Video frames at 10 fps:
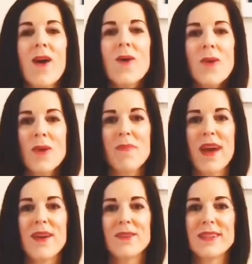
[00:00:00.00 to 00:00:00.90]
all
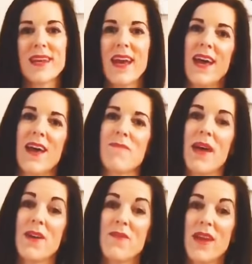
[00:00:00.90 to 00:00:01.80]
about
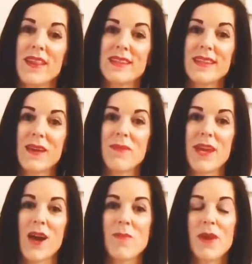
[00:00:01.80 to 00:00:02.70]
an event that's
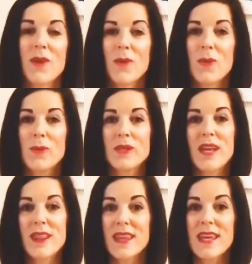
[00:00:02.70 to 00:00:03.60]
coming up called
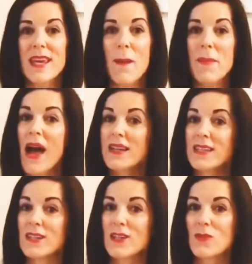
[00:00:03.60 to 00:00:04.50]
the
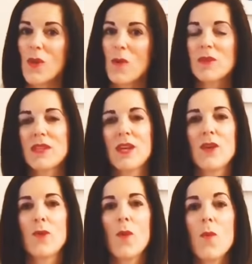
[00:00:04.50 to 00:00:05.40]
Pattern Swap.
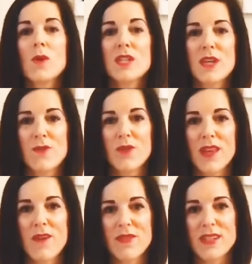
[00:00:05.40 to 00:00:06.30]
So watch out for
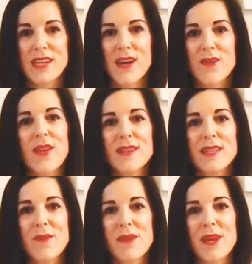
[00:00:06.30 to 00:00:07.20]
that video, that's
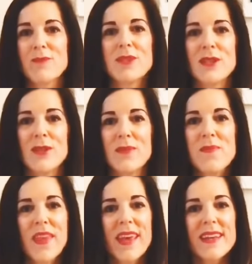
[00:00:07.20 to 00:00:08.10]
coming up soon.
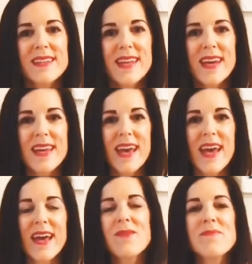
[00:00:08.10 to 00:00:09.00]
Take
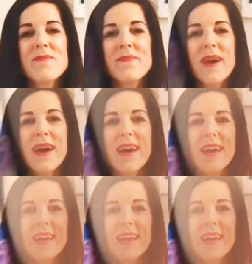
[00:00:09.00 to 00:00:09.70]
care, bye!